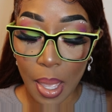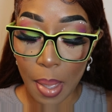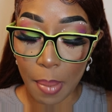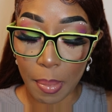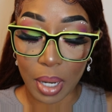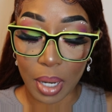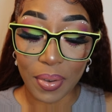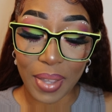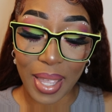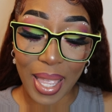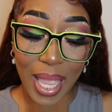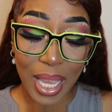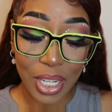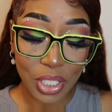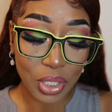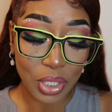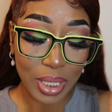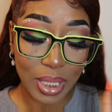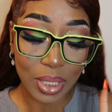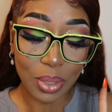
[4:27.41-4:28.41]
Matter of fact,
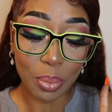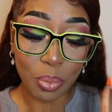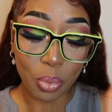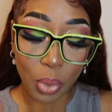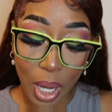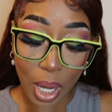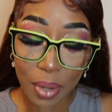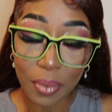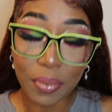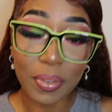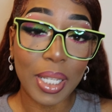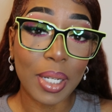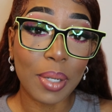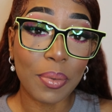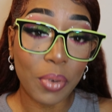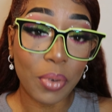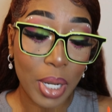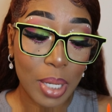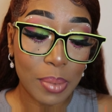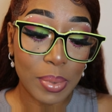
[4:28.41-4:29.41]
actually them round
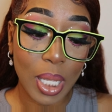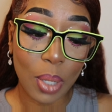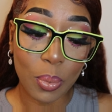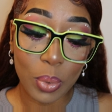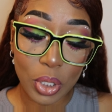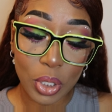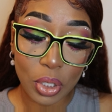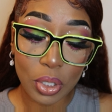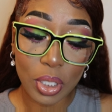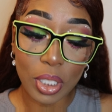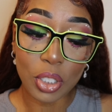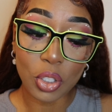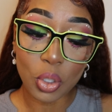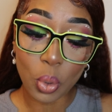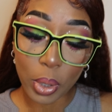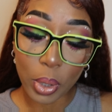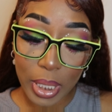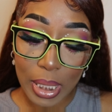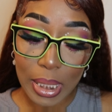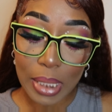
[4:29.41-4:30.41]
frames the
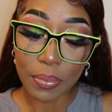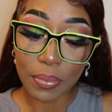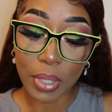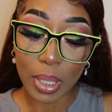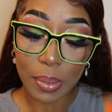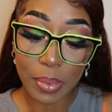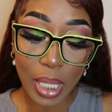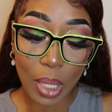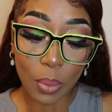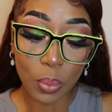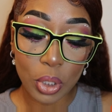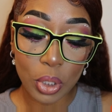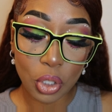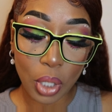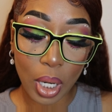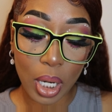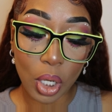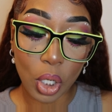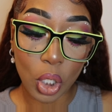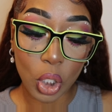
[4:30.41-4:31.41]
tortoise frames that we
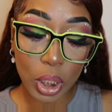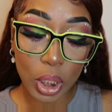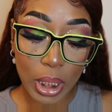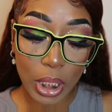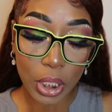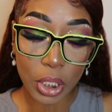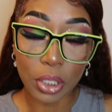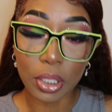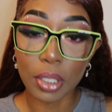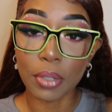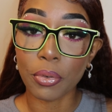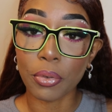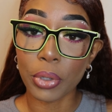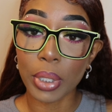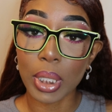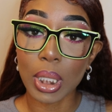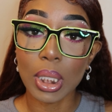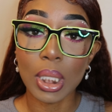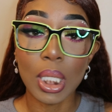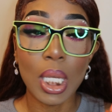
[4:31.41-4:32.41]
tried earlier, the
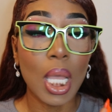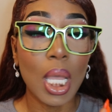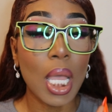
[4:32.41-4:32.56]
Frida,